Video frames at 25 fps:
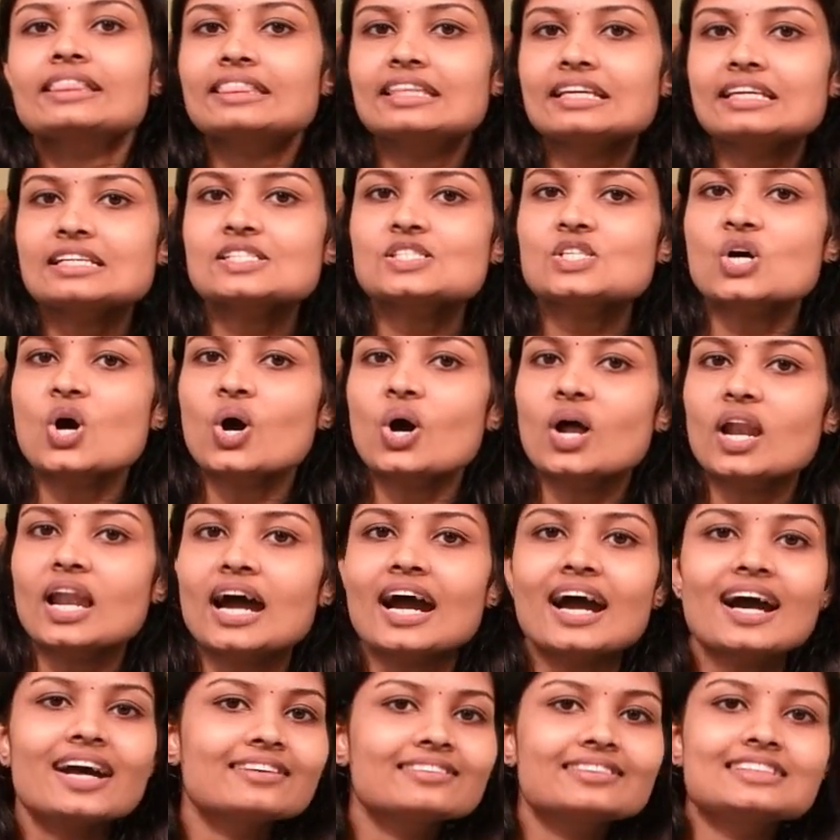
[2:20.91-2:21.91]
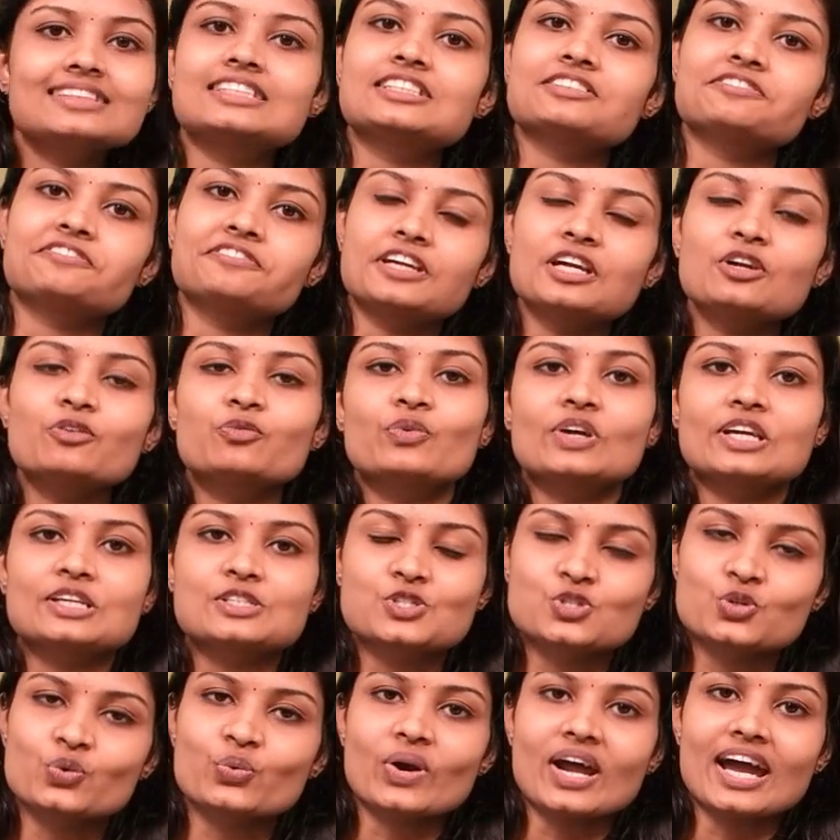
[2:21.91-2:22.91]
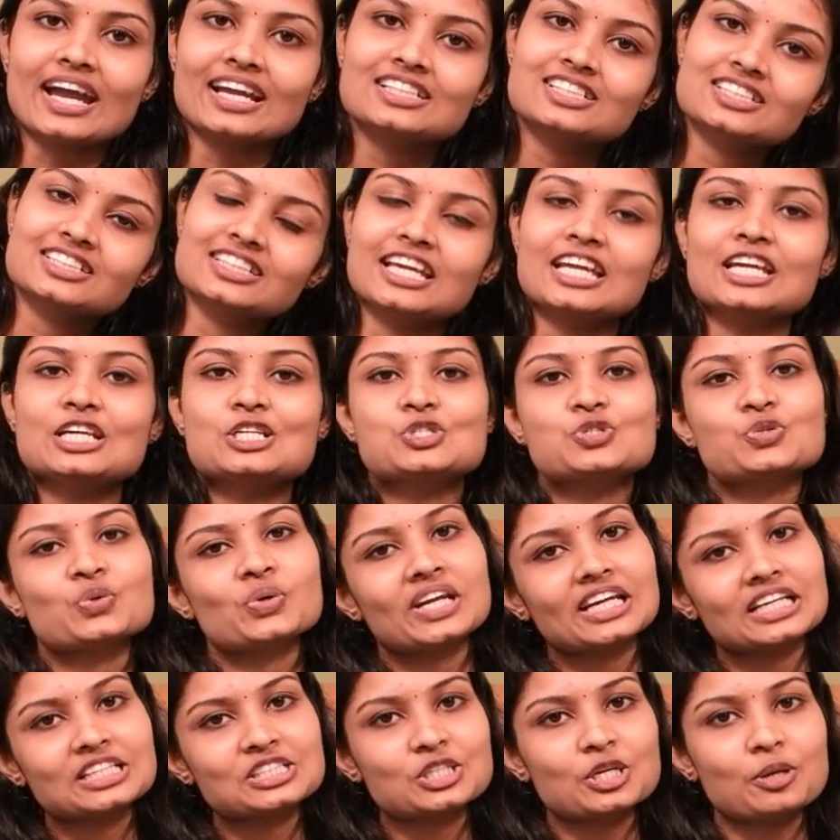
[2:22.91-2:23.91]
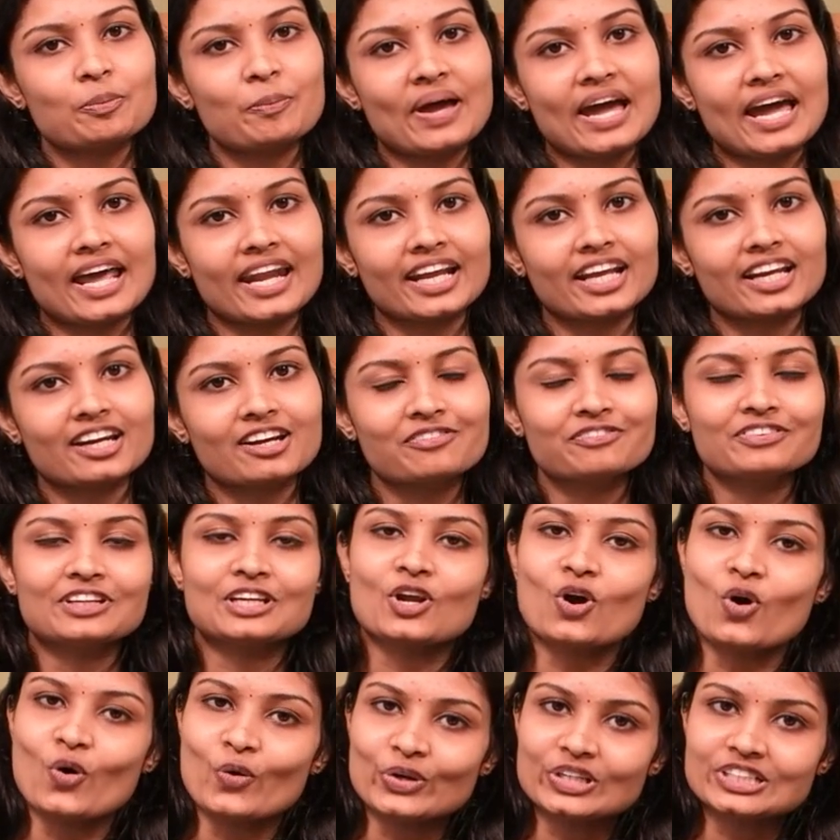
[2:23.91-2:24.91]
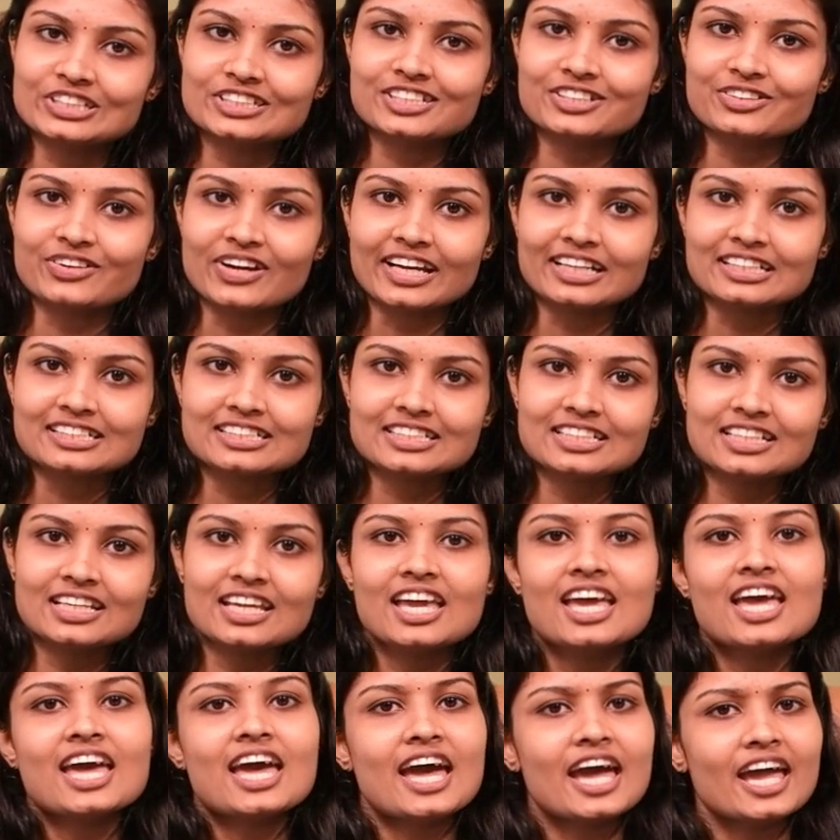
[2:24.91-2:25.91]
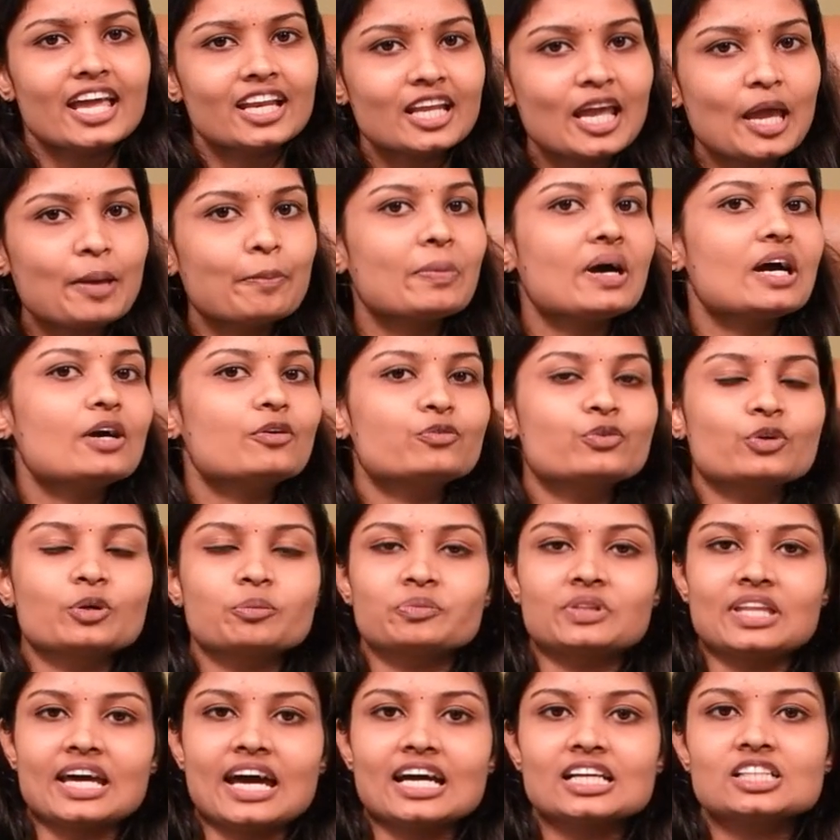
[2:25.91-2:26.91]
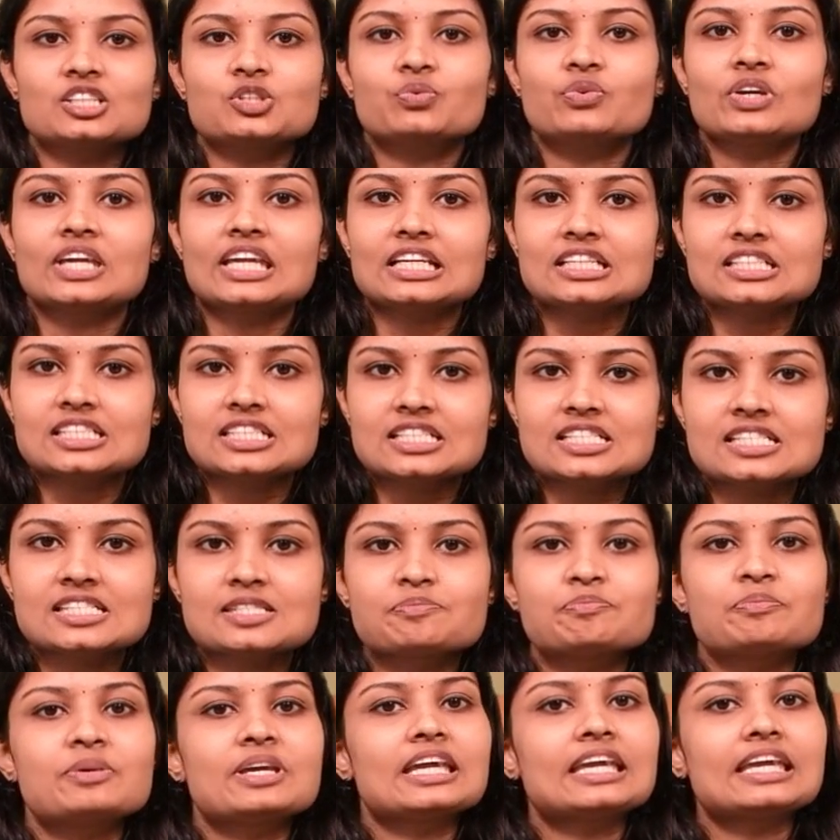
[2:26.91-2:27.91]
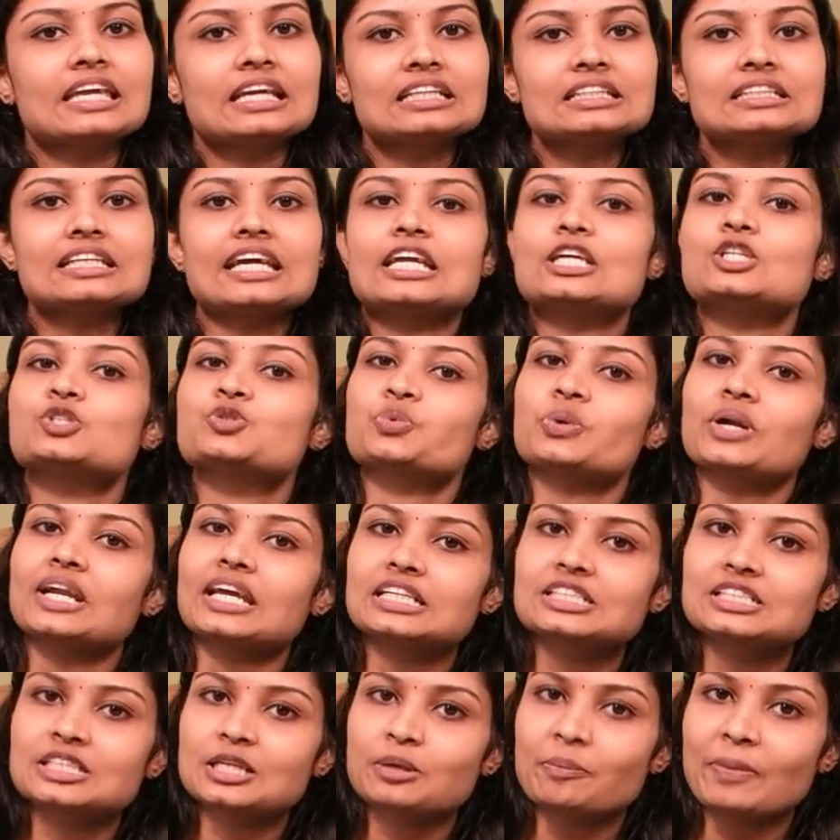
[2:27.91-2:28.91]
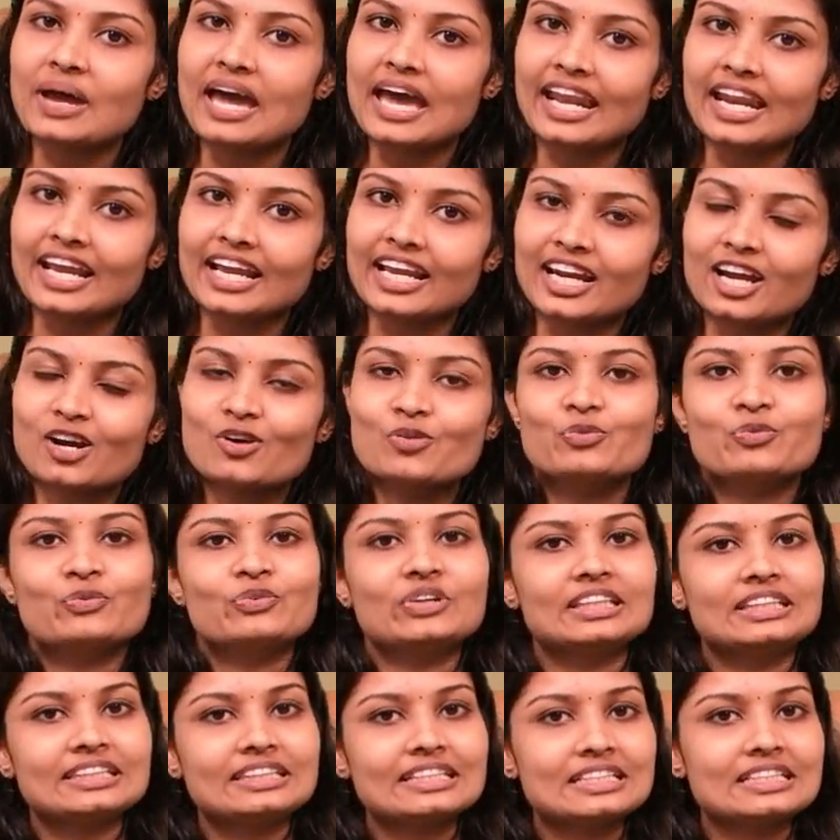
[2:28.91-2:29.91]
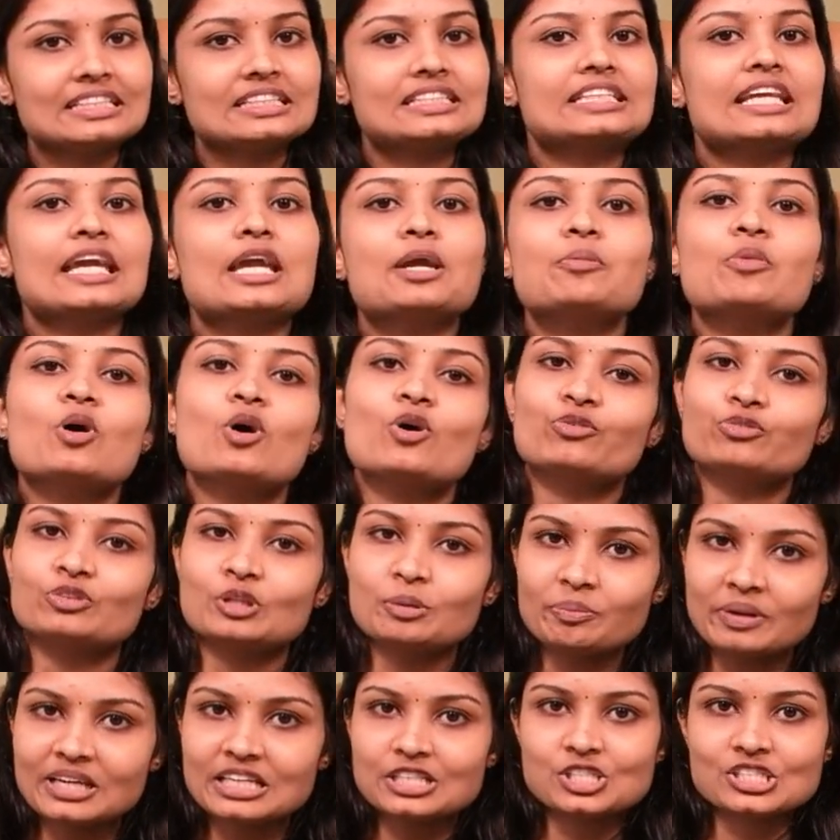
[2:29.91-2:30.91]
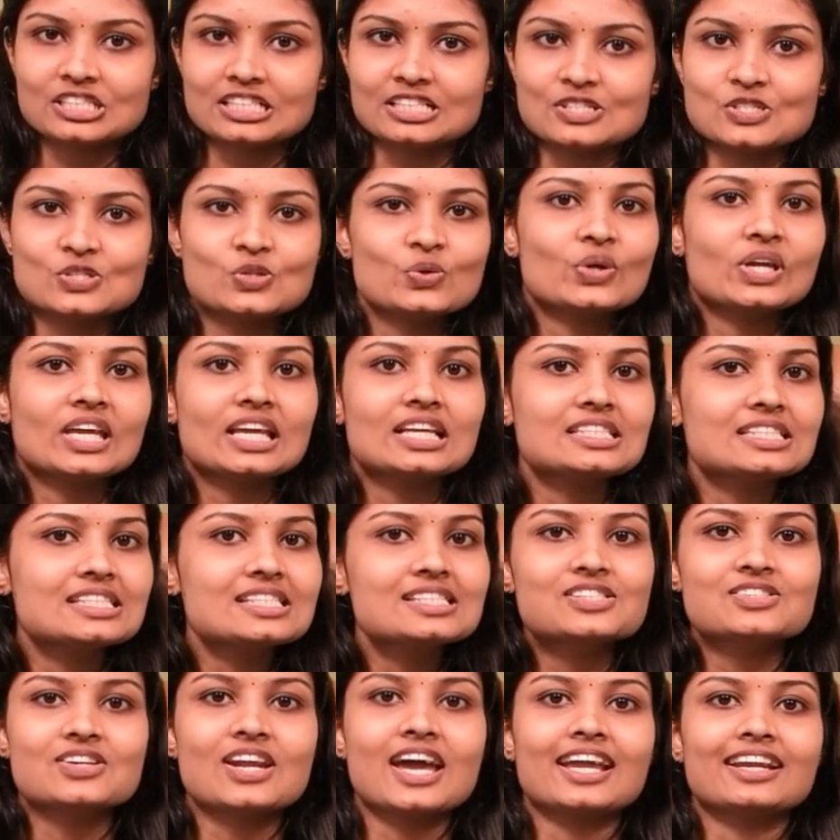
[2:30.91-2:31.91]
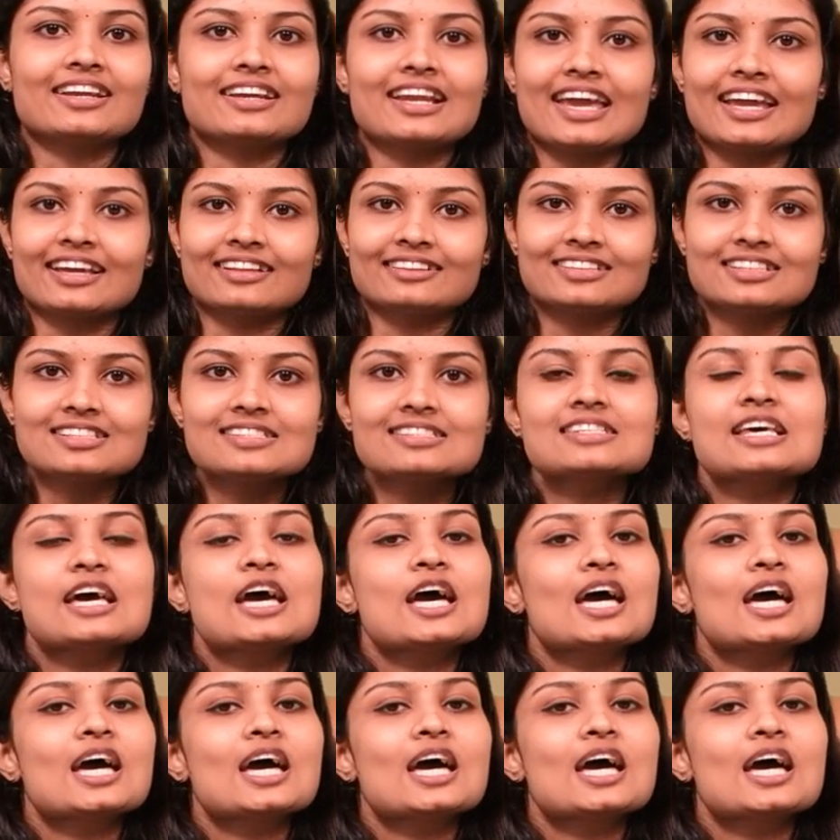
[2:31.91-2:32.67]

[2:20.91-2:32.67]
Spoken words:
these all are the different ways to write the introductory paragraph in OET writing, and apart from that we can just begin the introductory paragraph with the name of the patient. So we can just write like this: